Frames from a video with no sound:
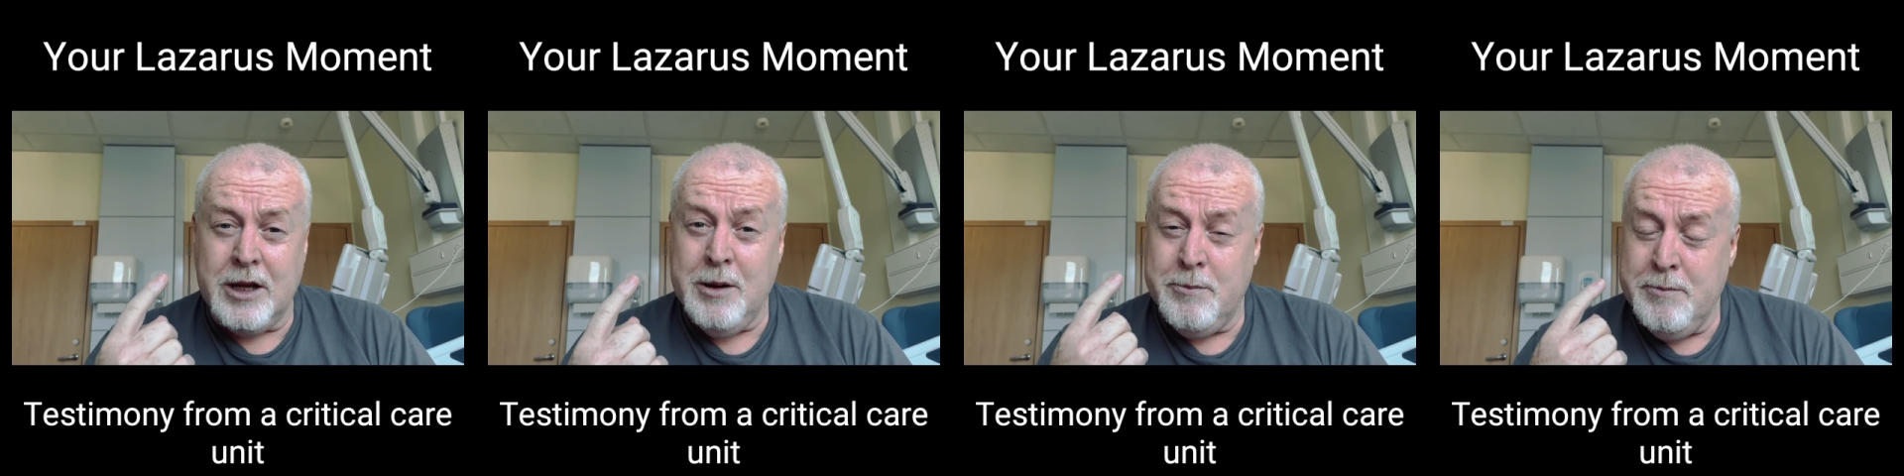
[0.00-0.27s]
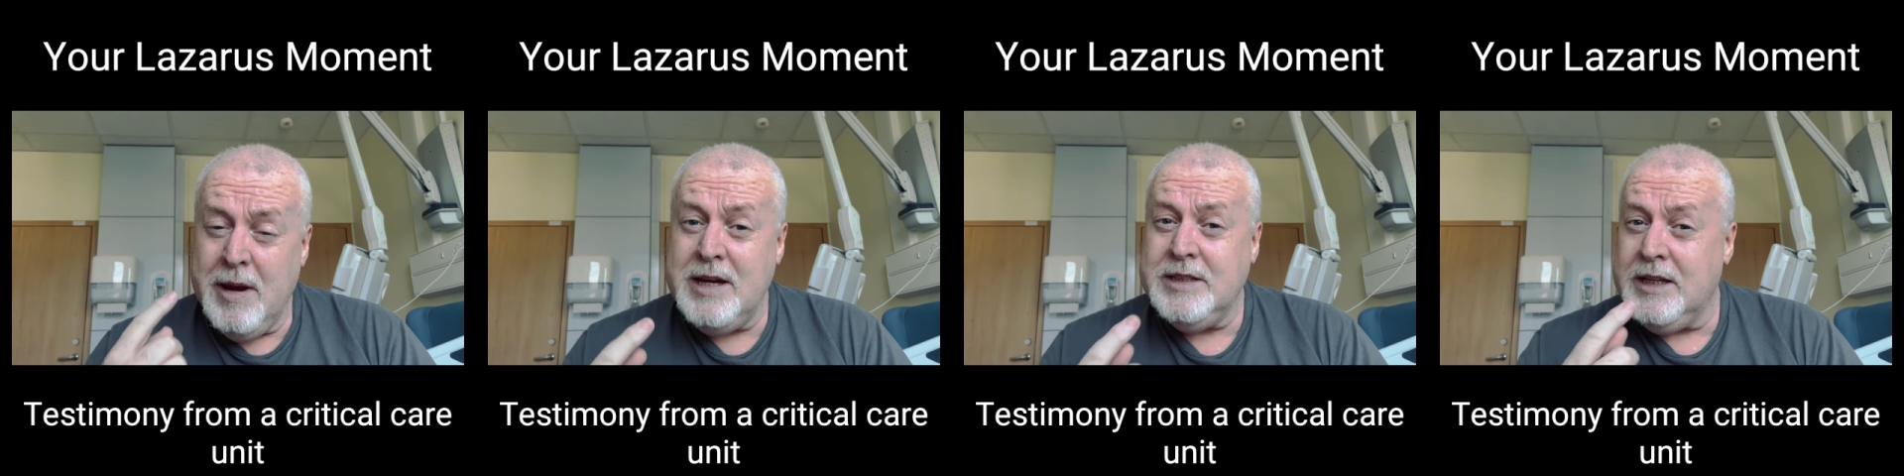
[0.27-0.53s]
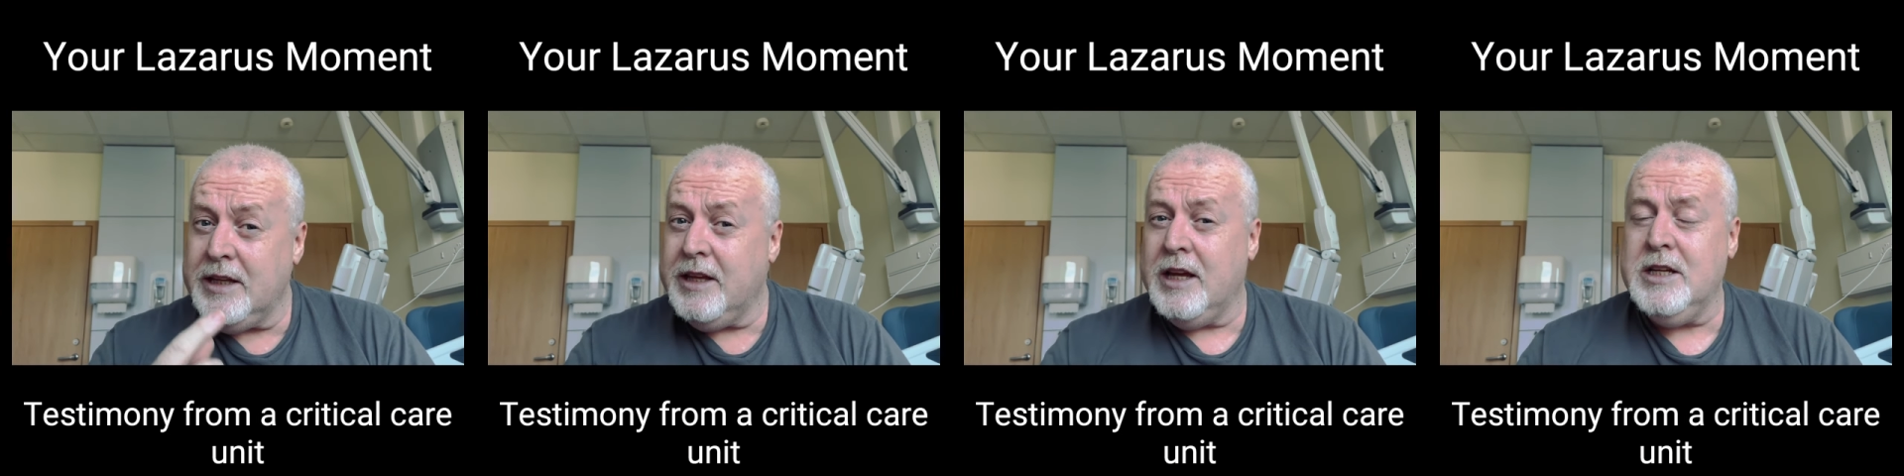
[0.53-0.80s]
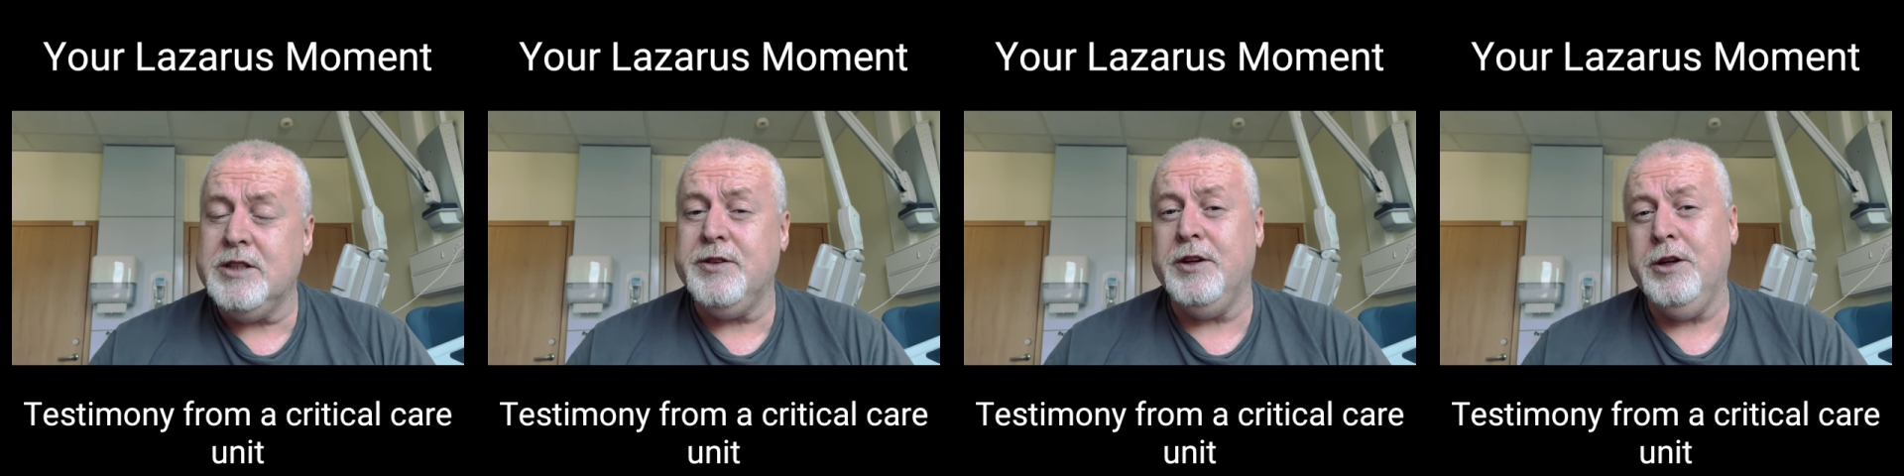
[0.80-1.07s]
amazing
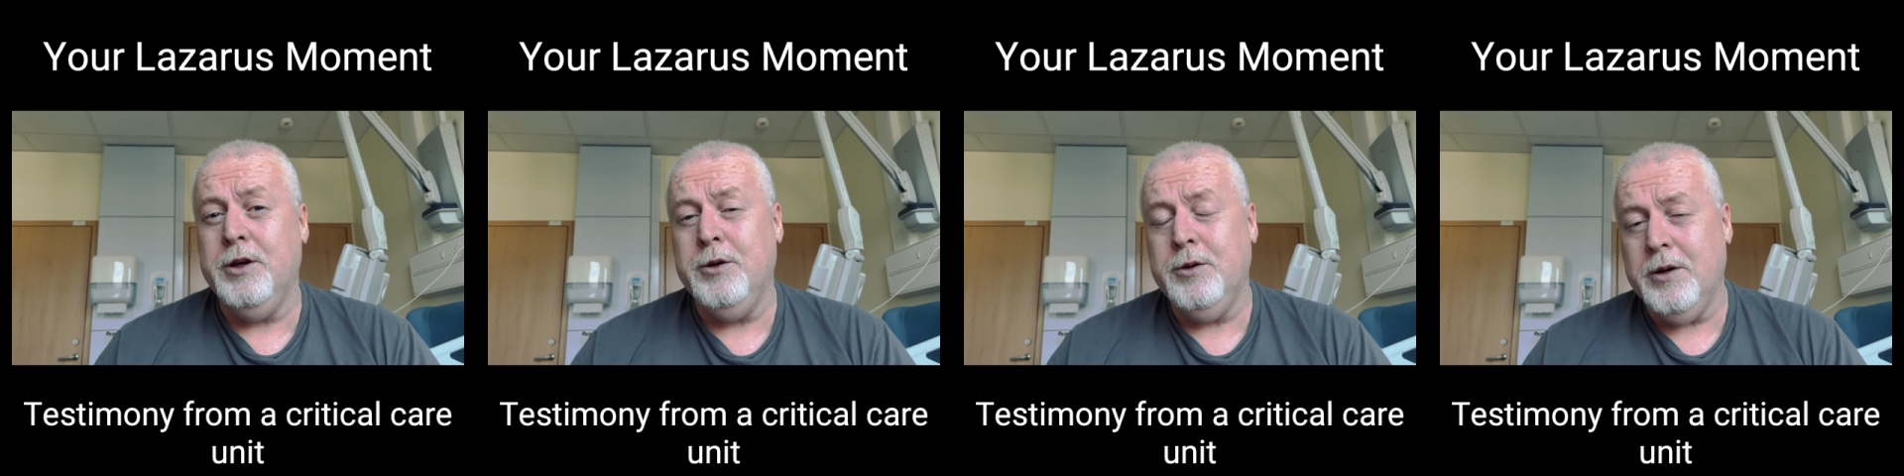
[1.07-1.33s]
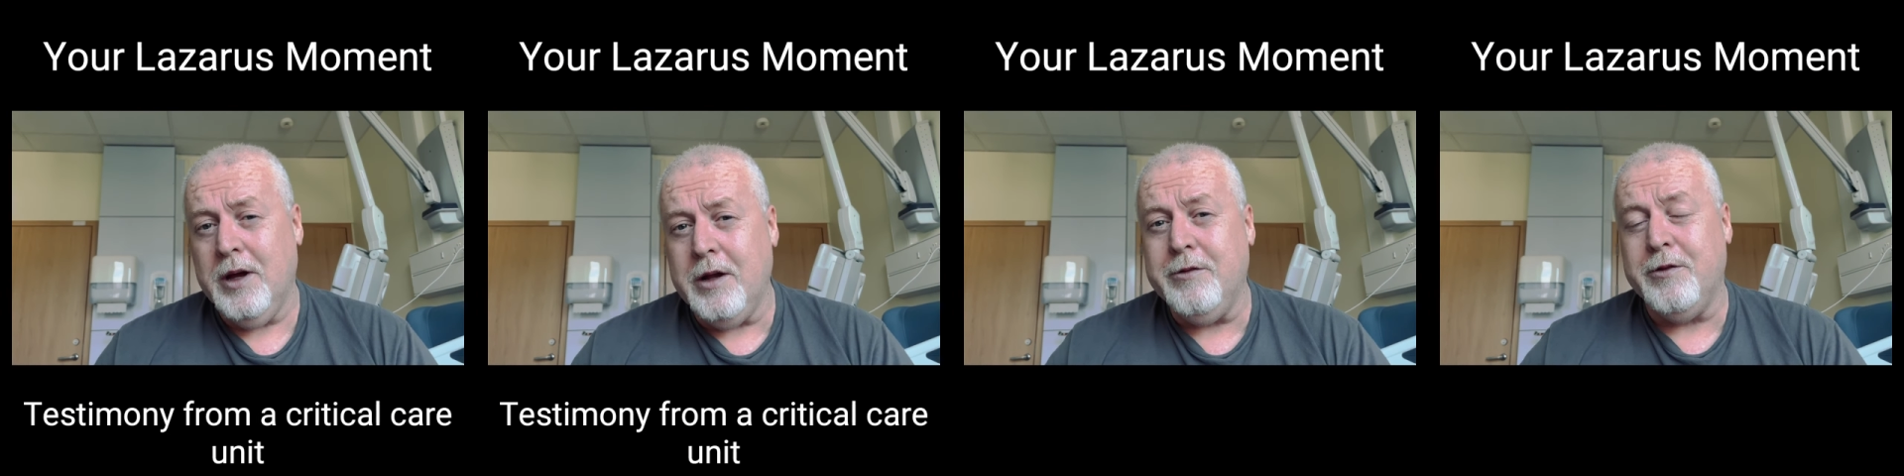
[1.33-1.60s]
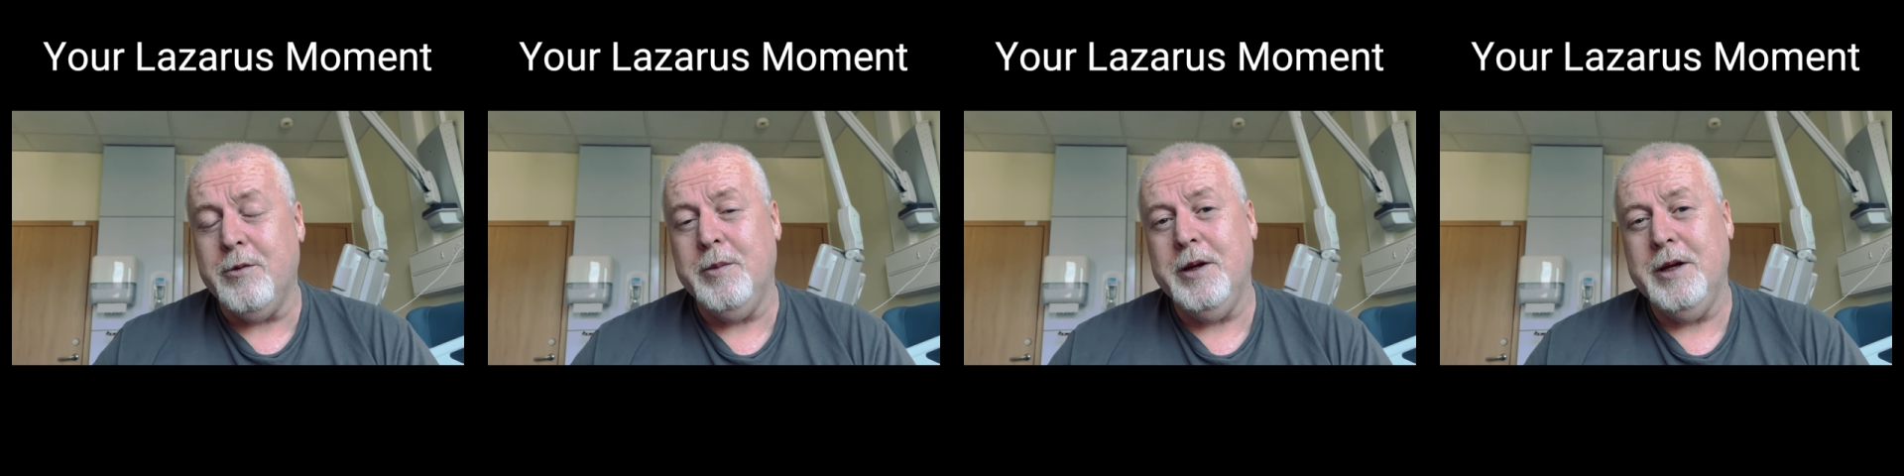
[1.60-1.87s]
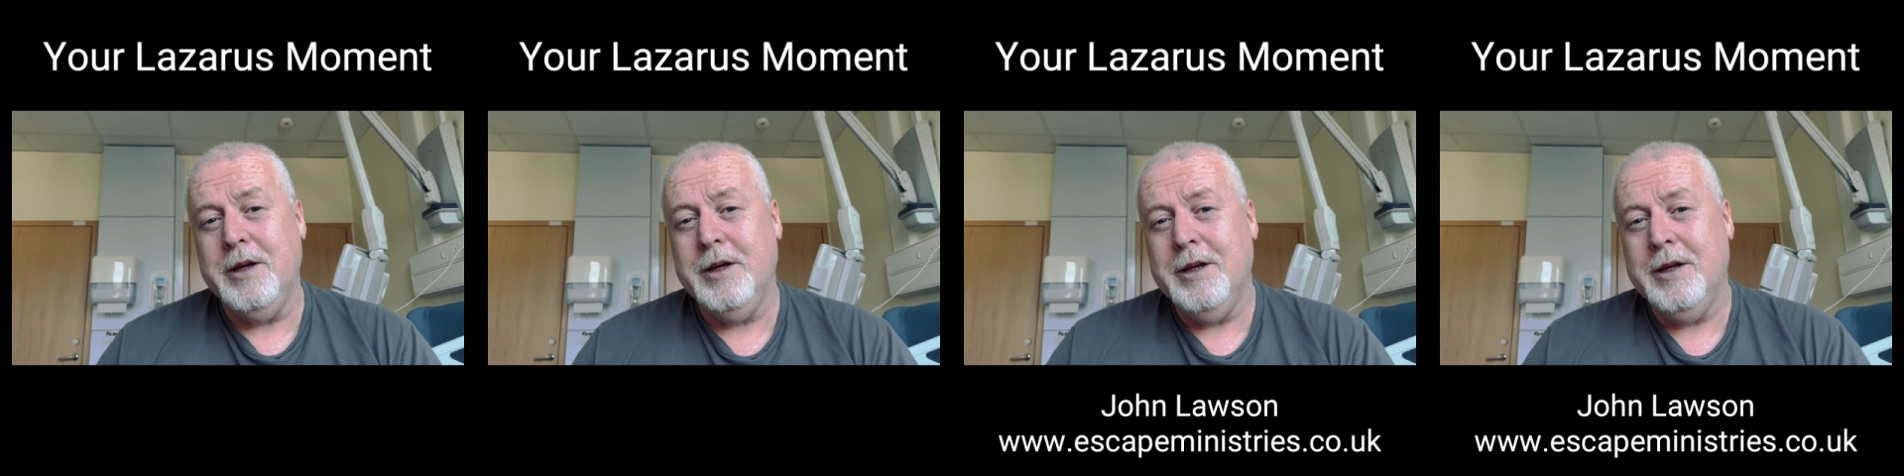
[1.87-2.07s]
things for you and for me.